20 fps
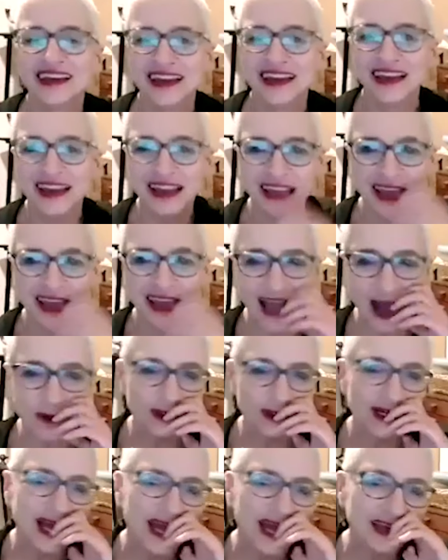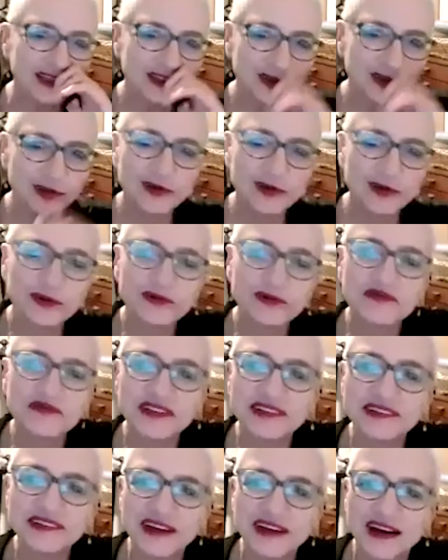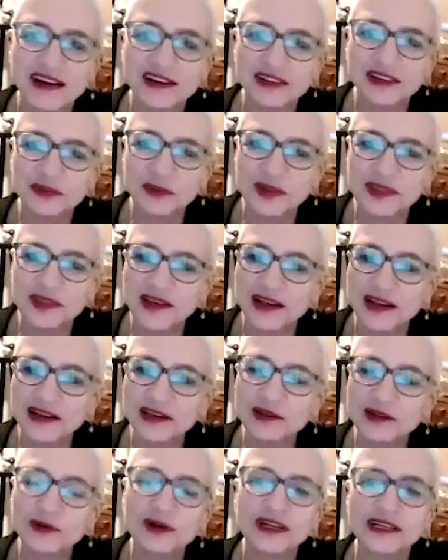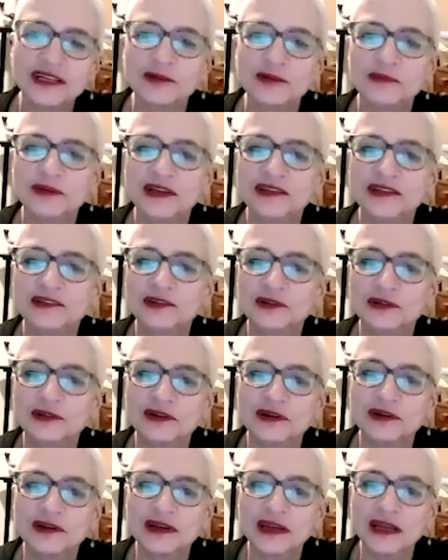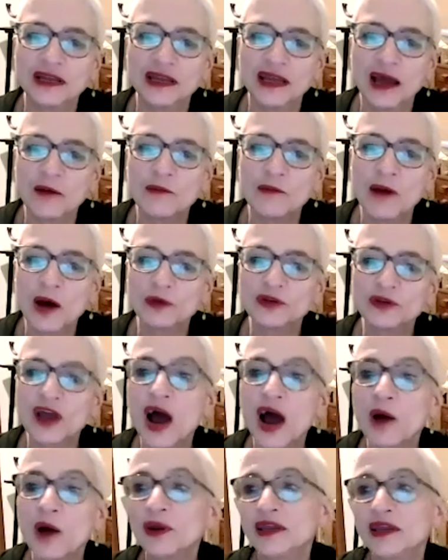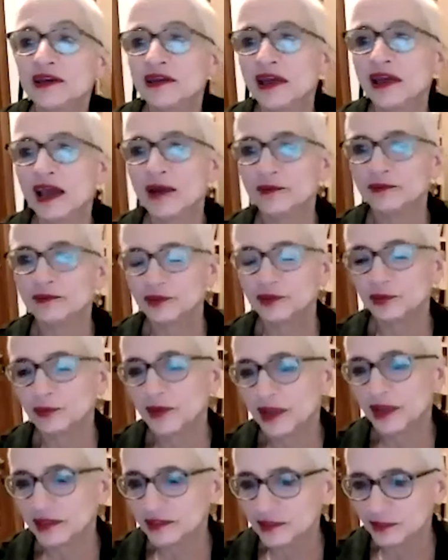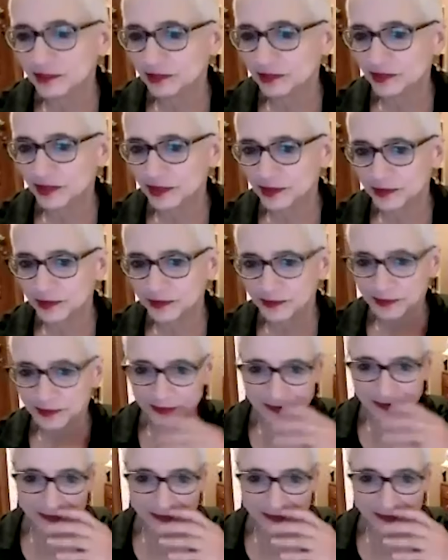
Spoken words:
I would like to start with telling you a little bit about how I came to make the film.